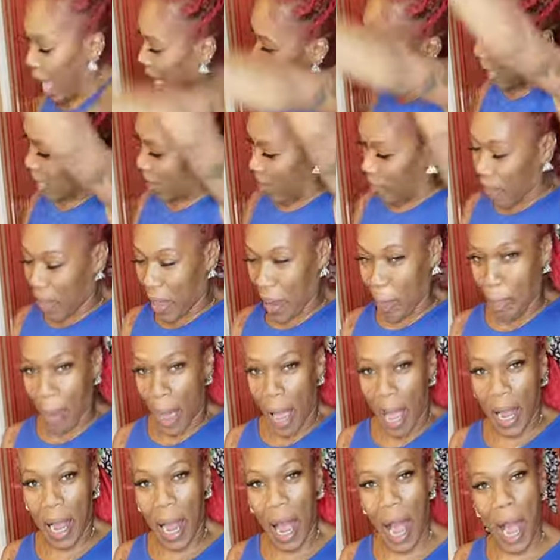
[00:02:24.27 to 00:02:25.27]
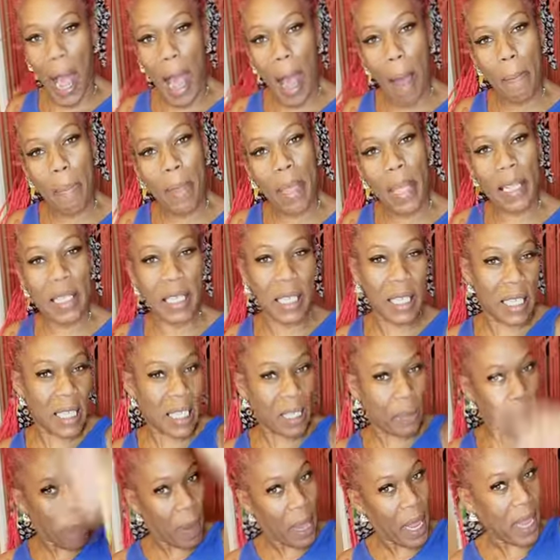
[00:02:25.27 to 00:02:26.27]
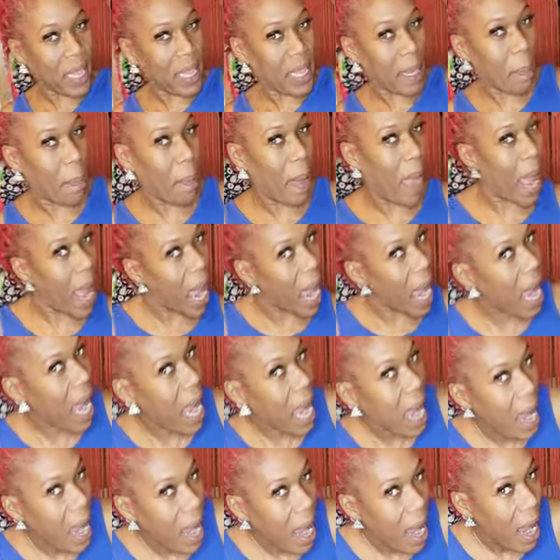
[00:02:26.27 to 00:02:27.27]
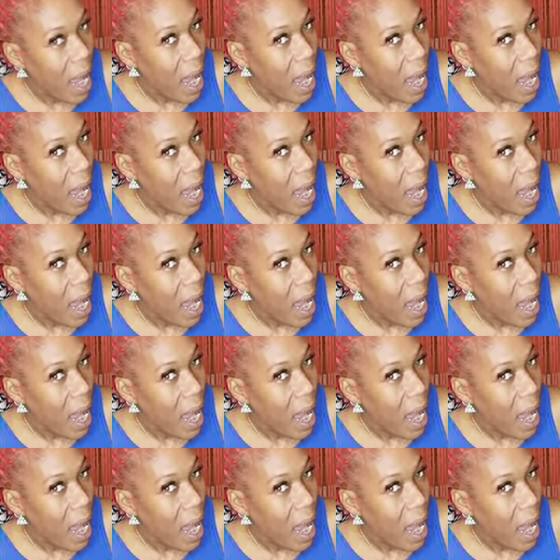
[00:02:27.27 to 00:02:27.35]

active in my comments and speak to me.